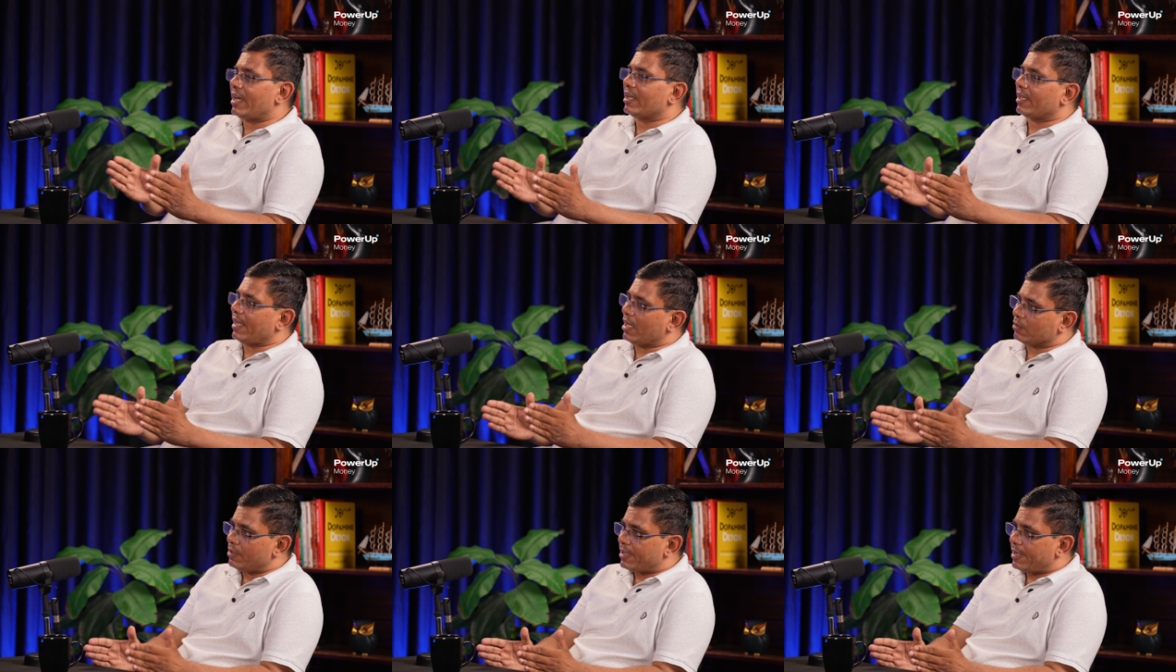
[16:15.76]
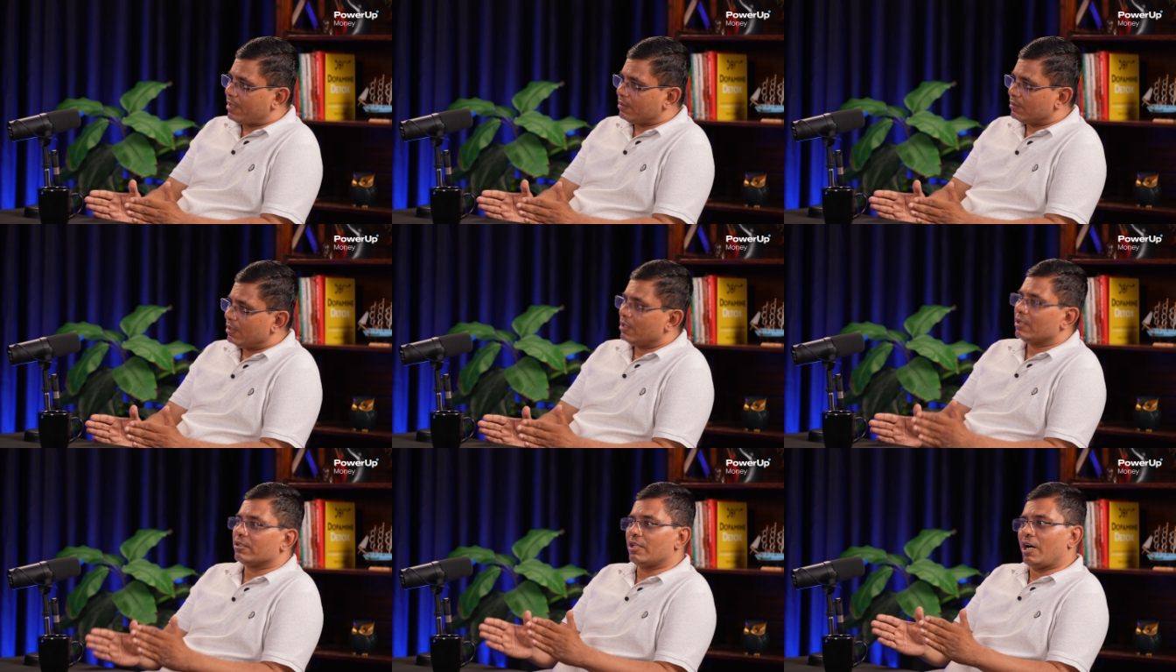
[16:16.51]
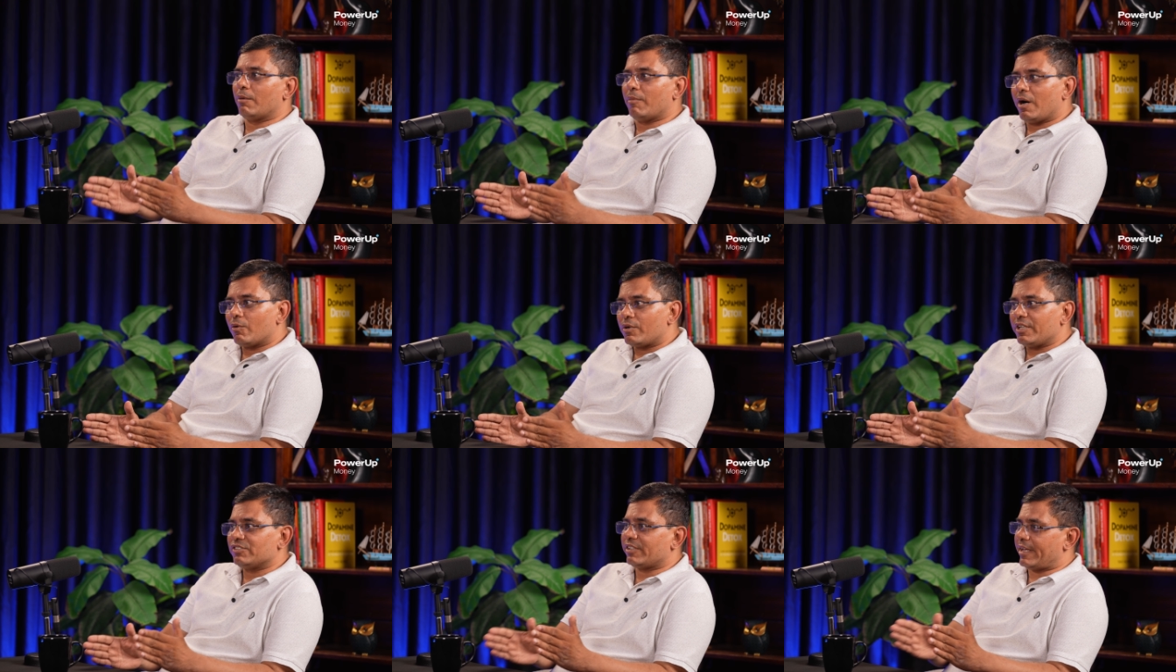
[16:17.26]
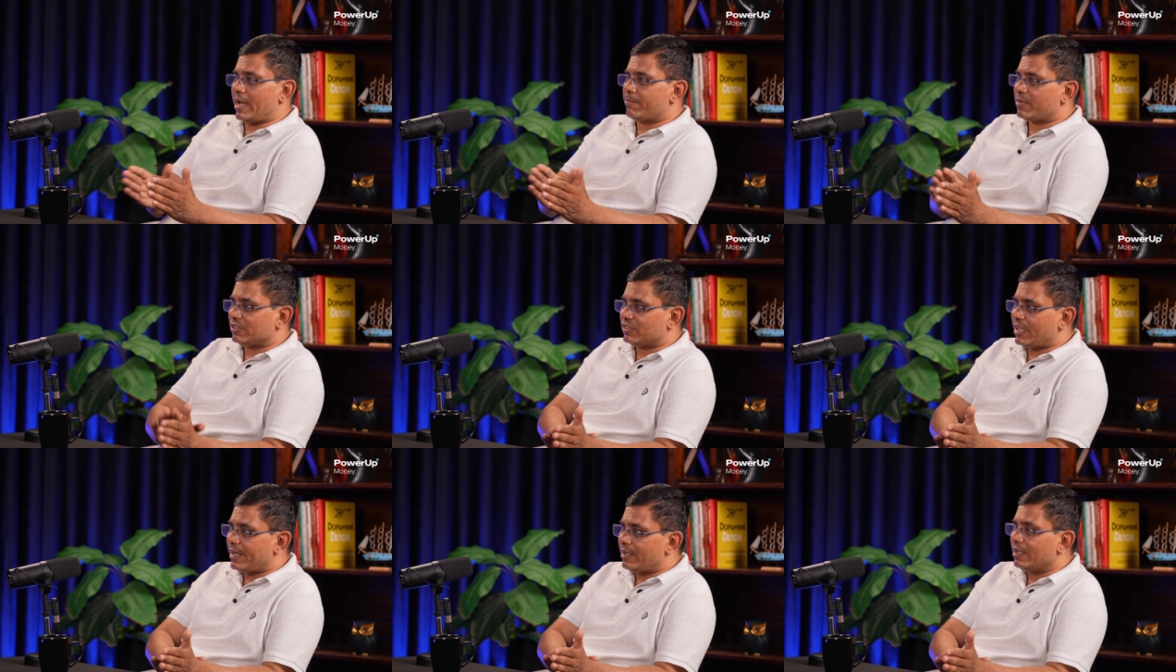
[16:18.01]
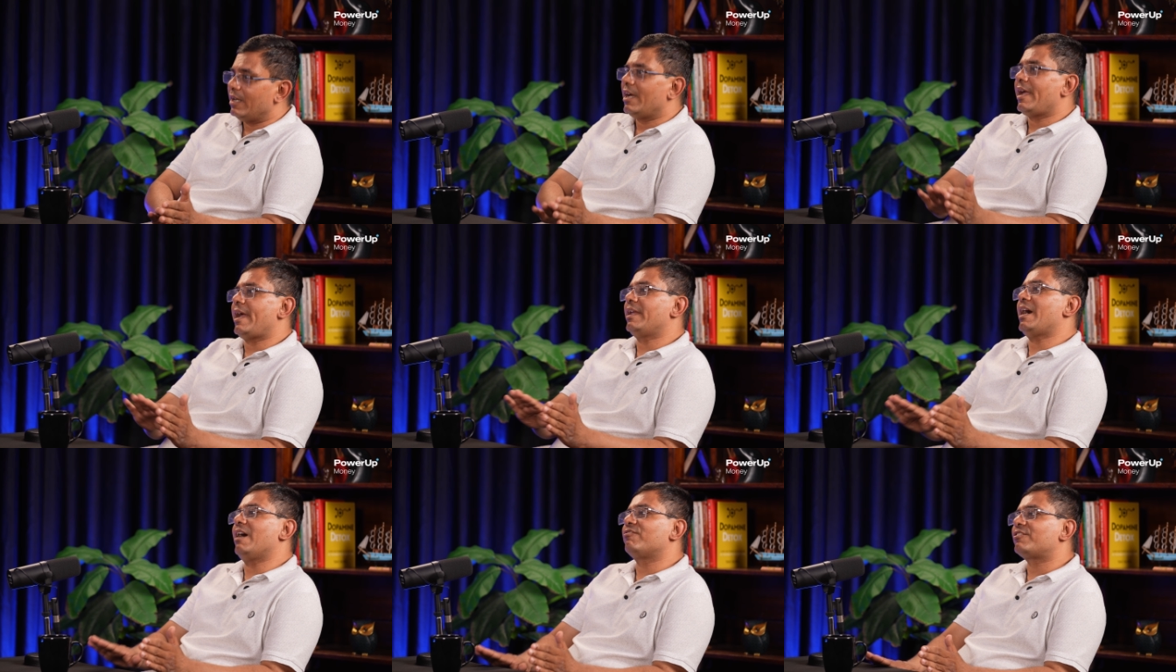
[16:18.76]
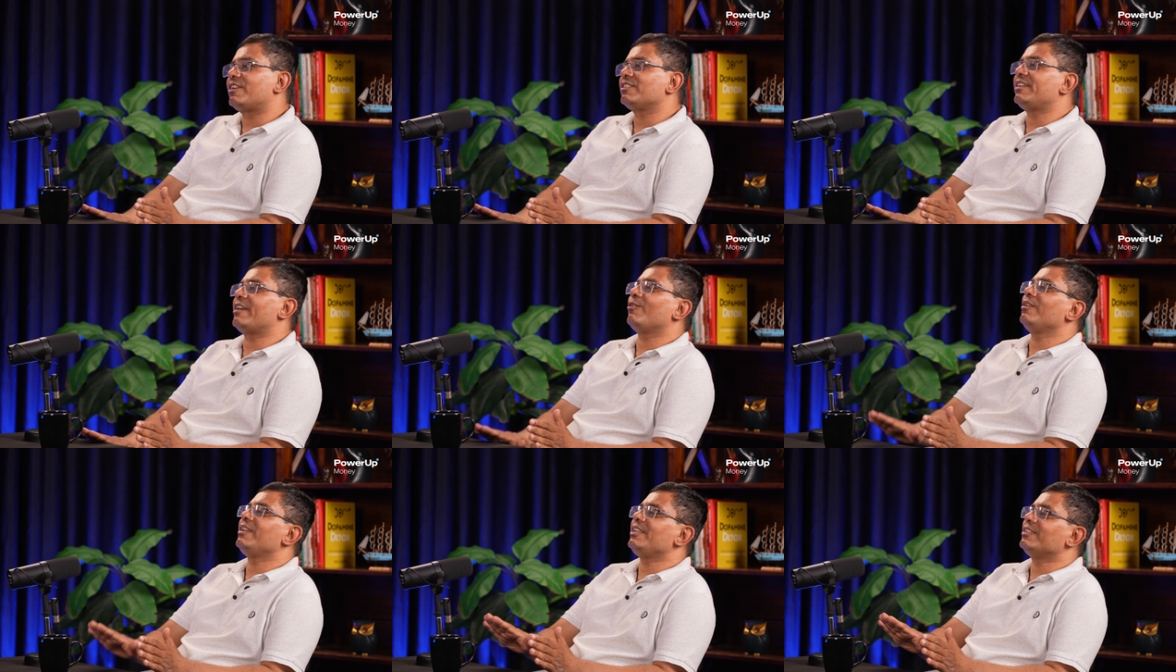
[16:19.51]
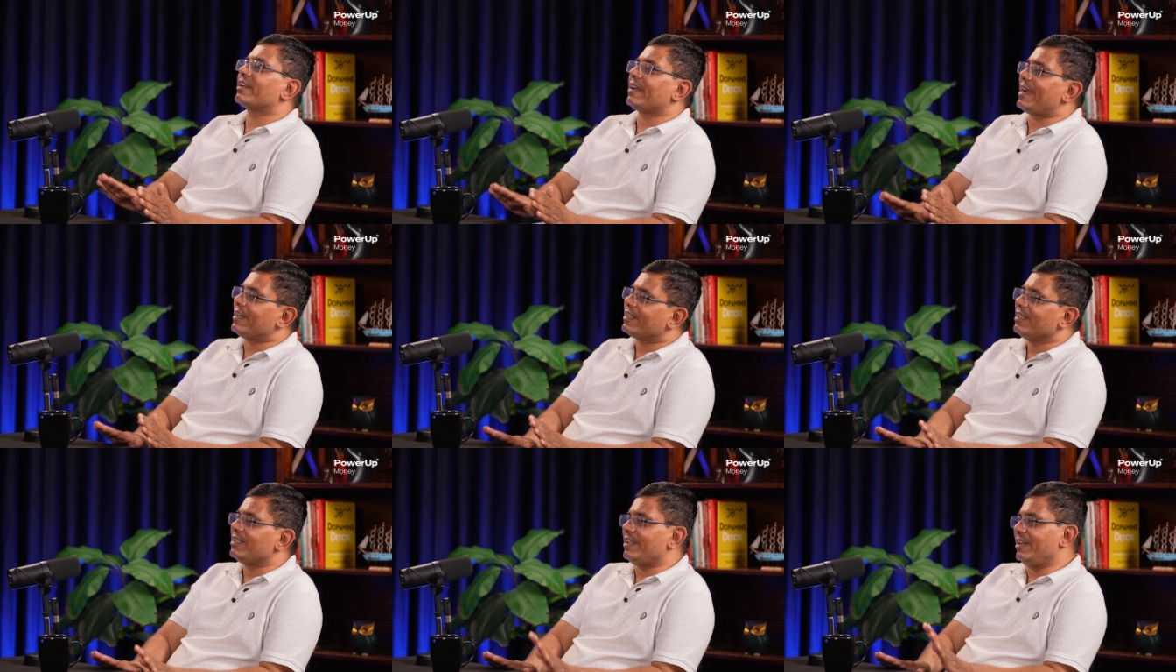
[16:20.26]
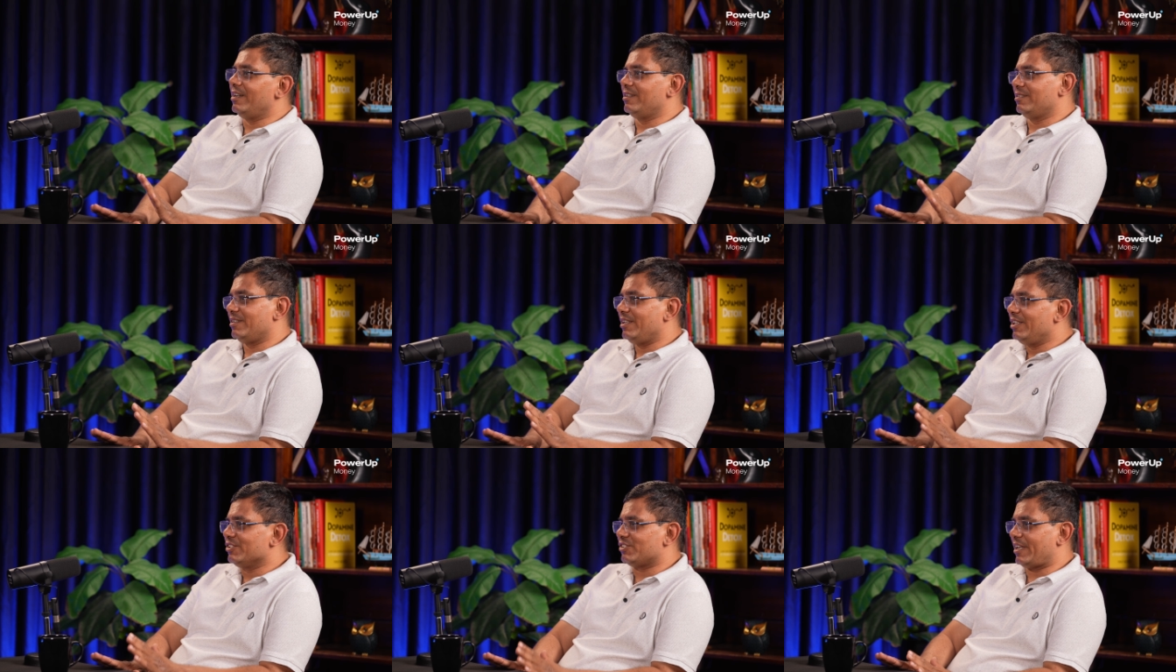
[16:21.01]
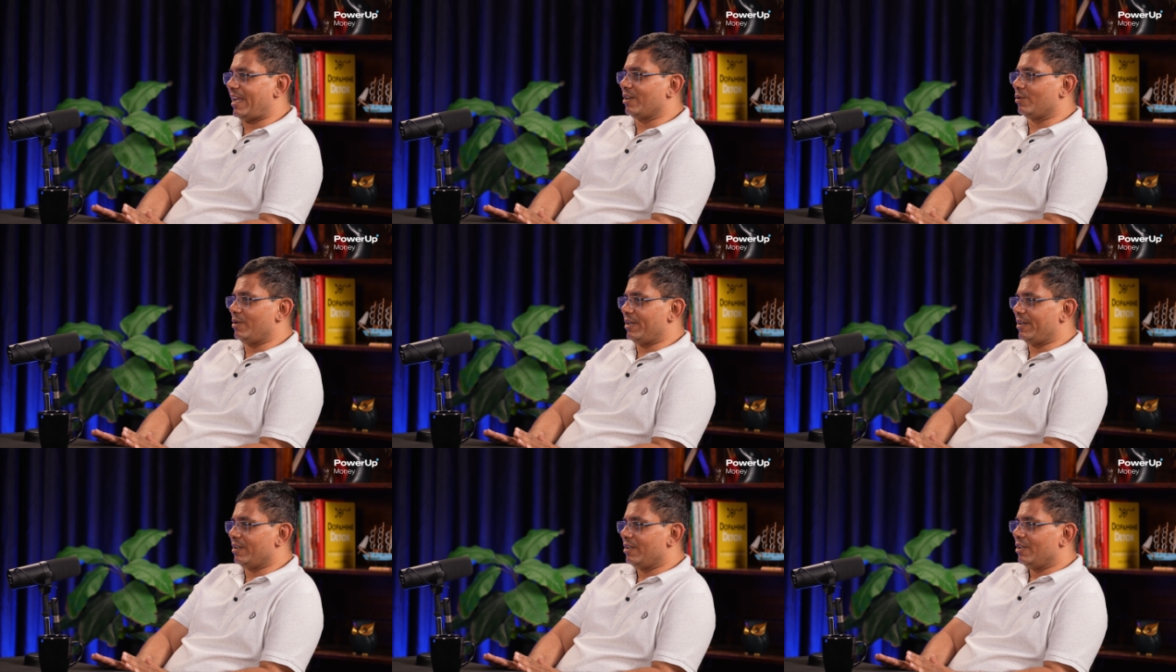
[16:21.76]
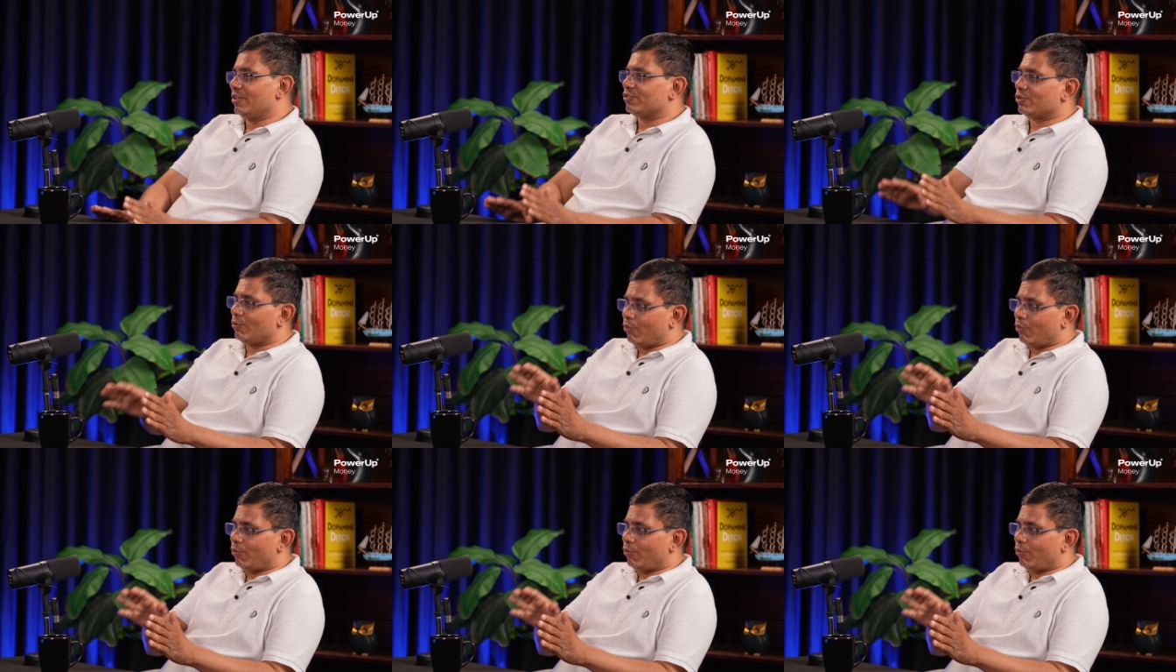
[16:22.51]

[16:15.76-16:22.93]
are calculated, the amount is kept aside, and after that only the rental yield is calculated. So